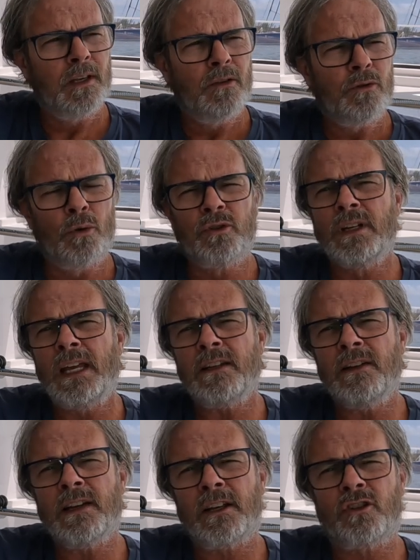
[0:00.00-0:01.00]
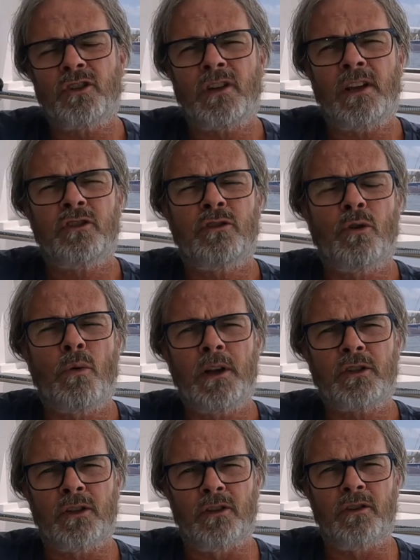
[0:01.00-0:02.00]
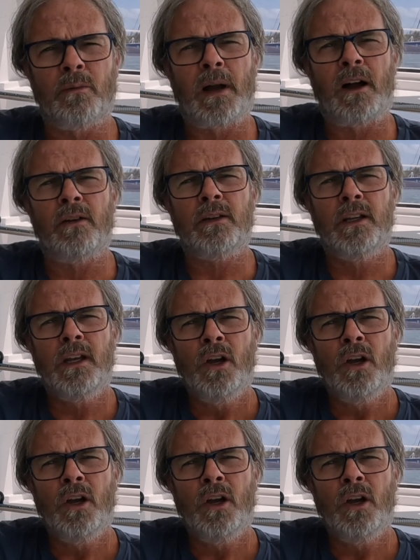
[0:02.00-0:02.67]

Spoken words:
Those nagging existential questions about